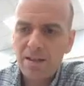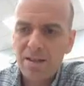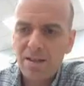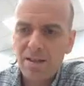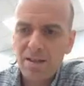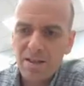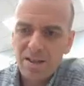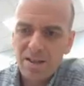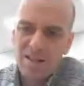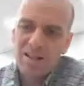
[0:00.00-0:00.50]
So
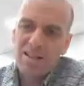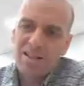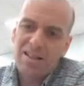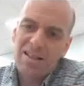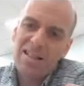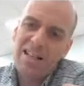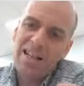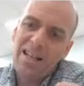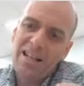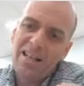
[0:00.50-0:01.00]
those
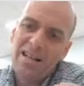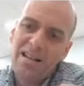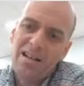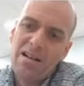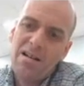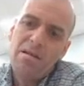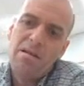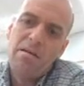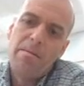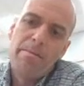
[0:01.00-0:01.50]
little like
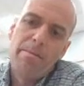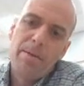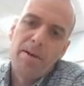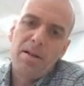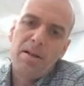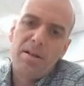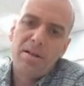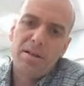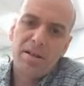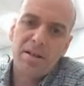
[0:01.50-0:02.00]

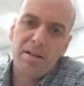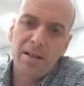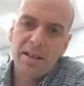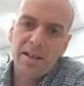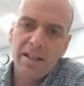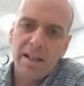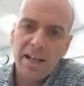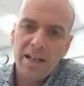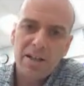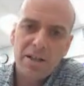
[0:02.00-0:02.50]
balls are
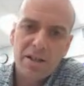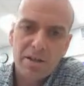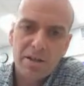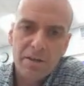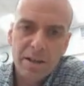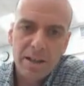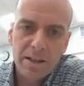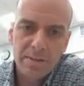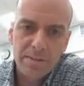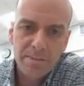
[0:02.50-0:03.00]
attached
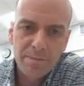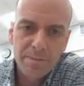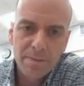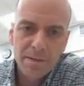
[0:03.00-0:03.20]
to it.